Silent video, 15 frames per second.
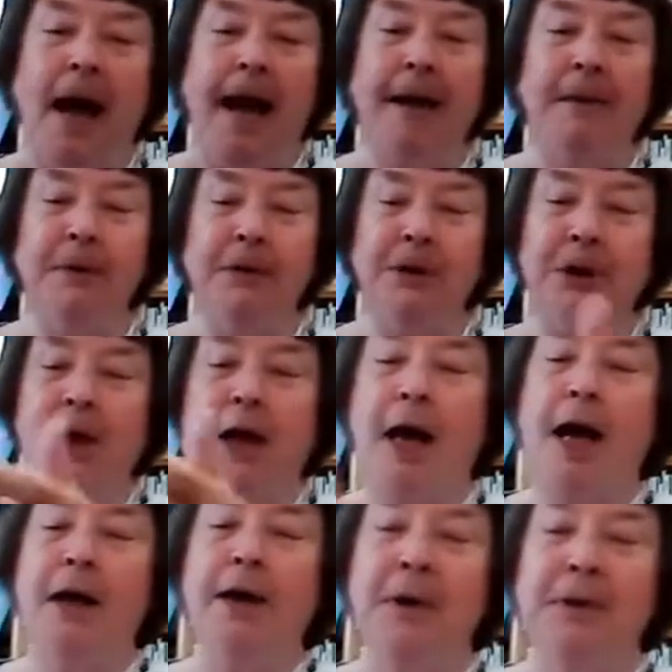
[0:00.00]
I want
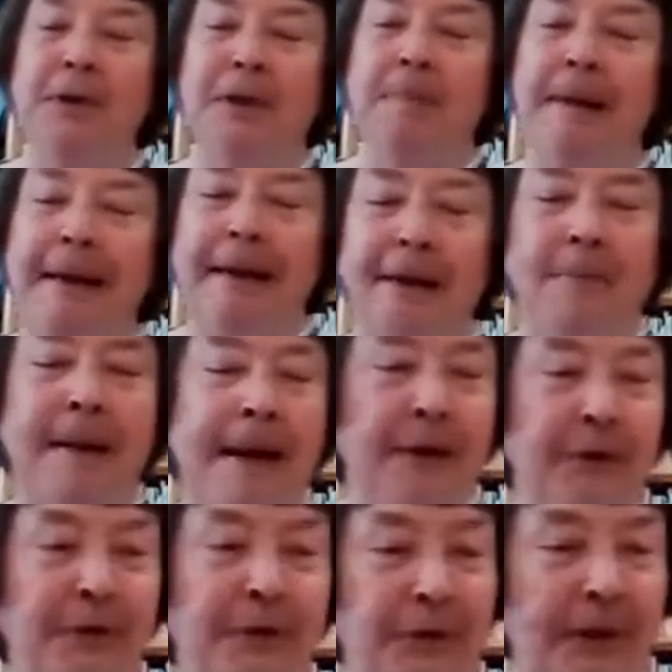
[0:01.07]
Chicago to be at about
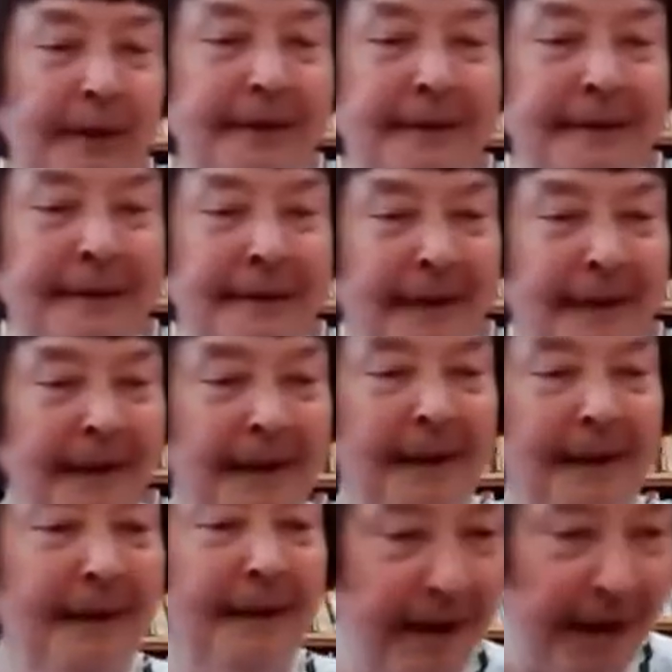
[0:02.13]
a foot
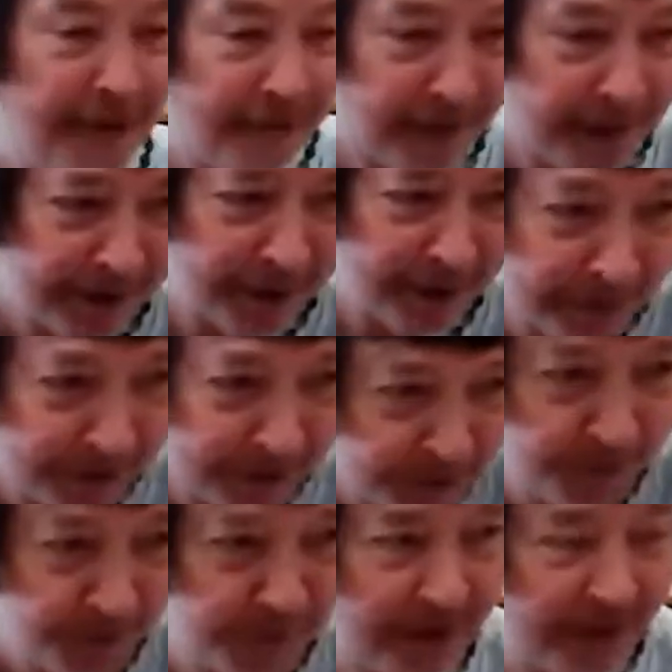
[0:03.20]
and the Colorado at
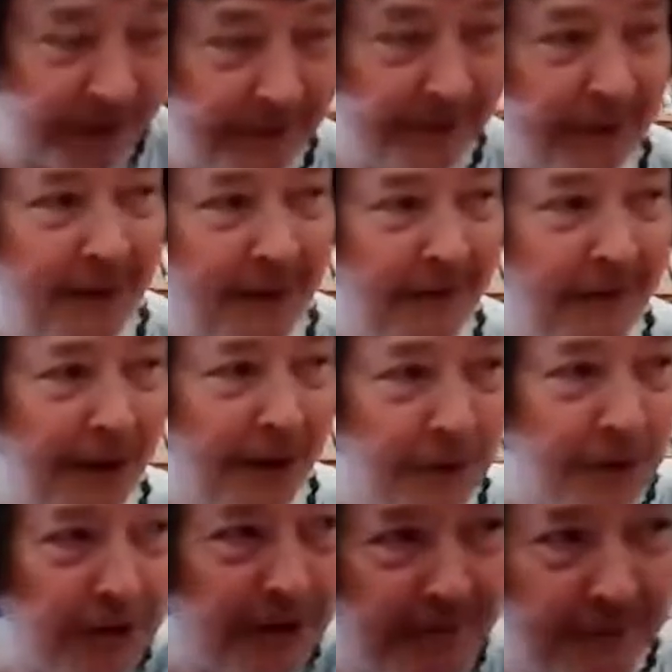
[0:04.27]
2 feet and the
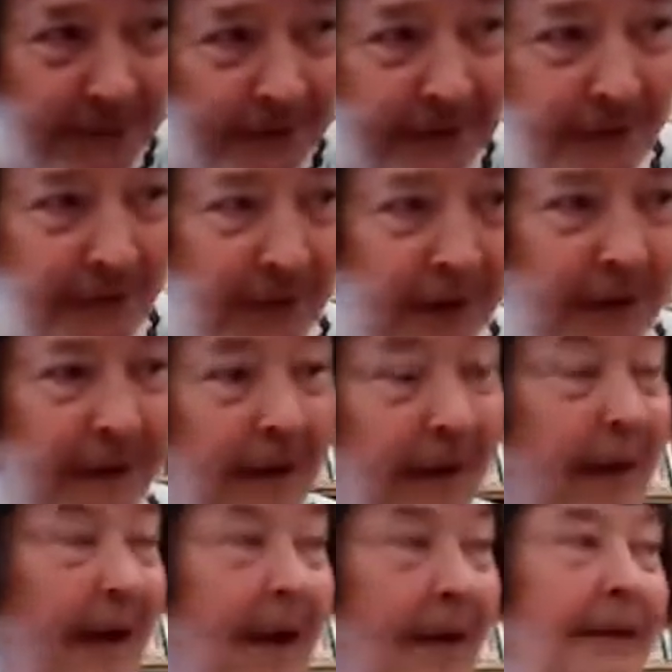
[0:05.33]
ocean Pacific
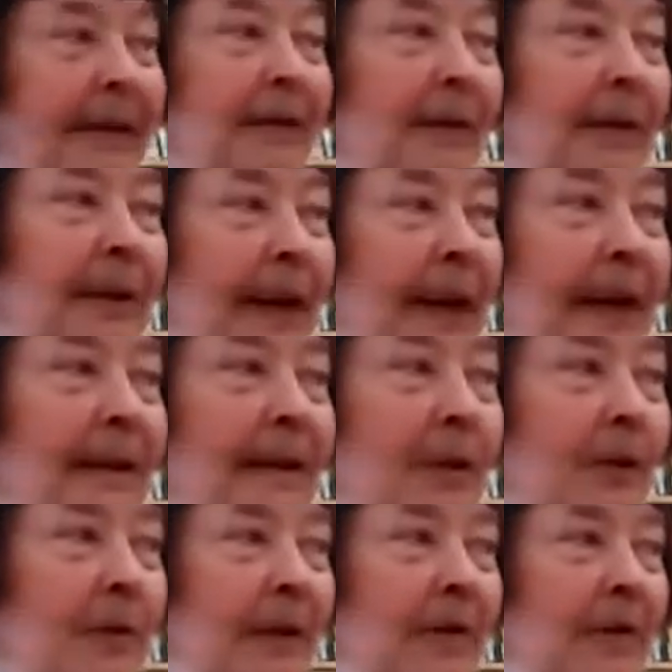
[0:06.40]
out there at the end at
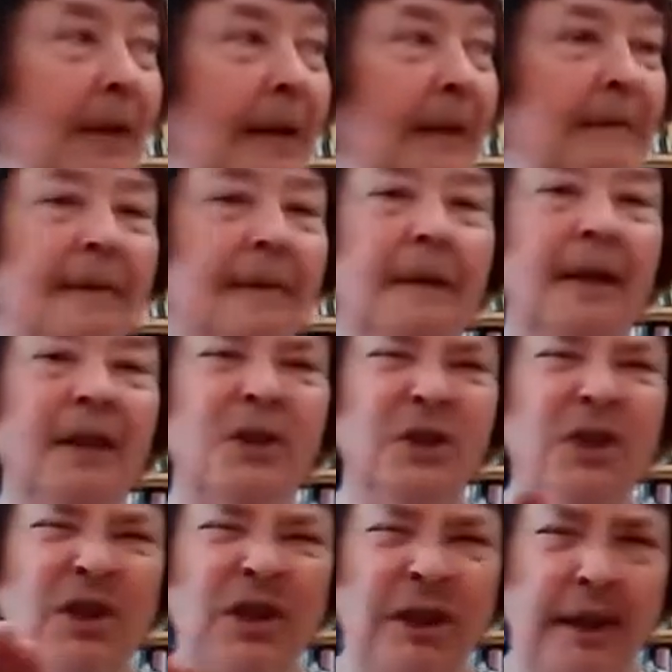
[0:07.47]
3 feet. It's
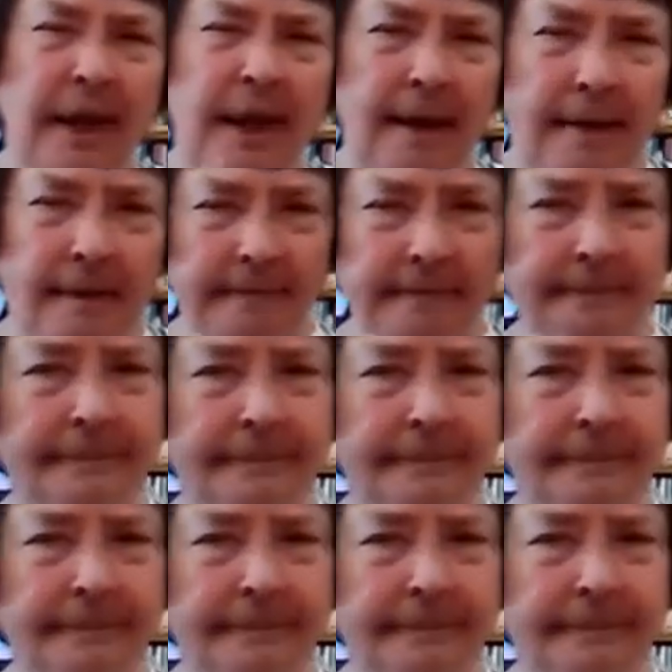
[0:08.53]
to scale.